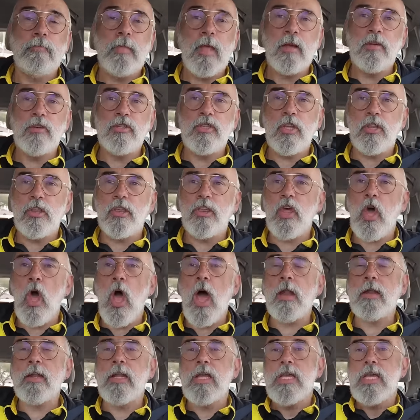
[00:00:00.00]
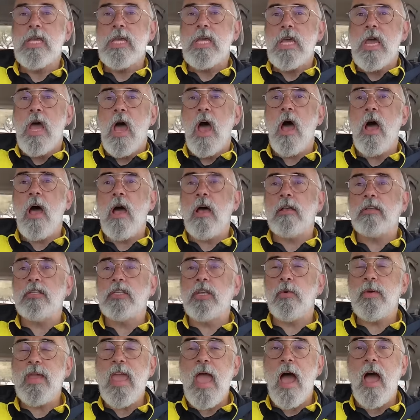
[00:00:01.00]
there's a thought. I
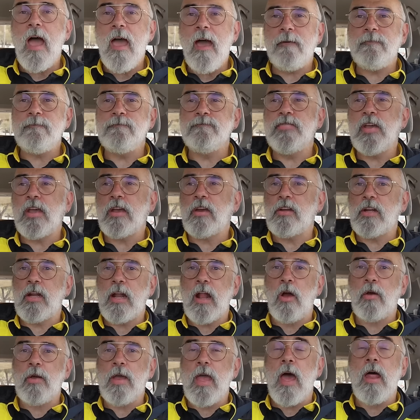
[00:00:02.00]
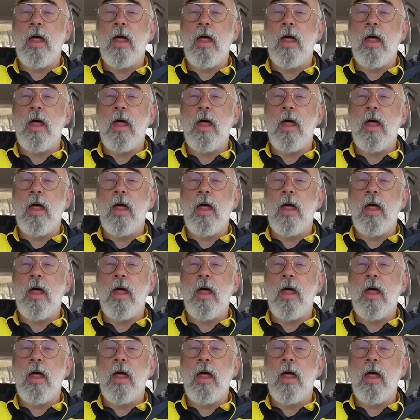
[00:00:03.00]
haven't figured it out